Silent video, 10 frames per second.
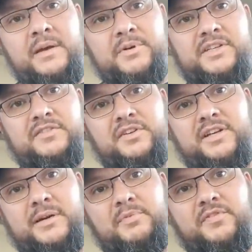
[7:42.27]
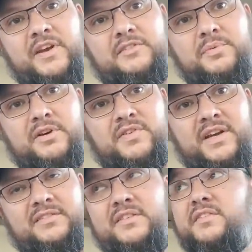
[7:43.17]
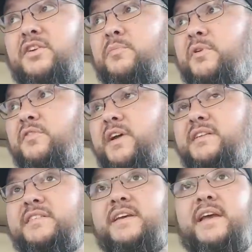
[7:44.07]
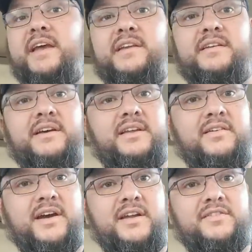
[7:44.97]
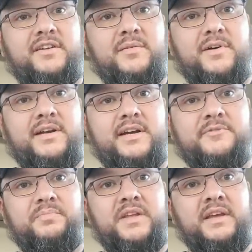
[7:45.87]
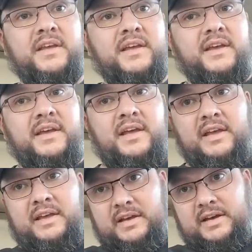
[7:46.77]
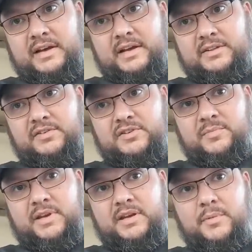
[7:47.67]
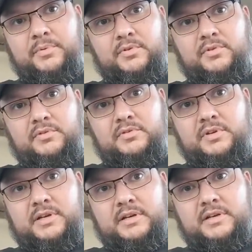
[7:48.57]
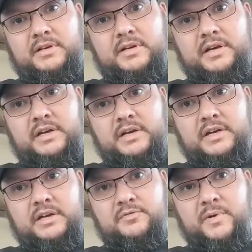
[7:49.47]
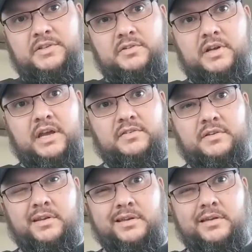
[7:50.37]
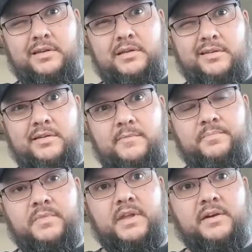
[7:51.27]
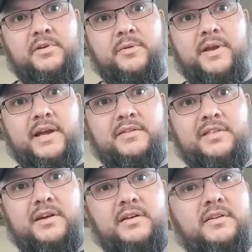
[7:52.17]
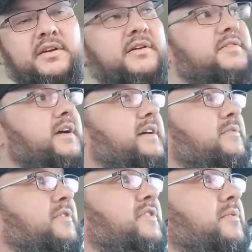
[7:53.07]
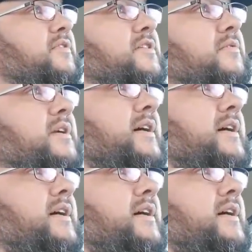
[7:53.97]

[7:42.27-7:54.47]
but just look it up in Facebook events. It's an open event, and uh, you guys can come on out. Uh, there's going to be a couple uh, special guest. we're going to be out there, you know, talking with, seeing what's going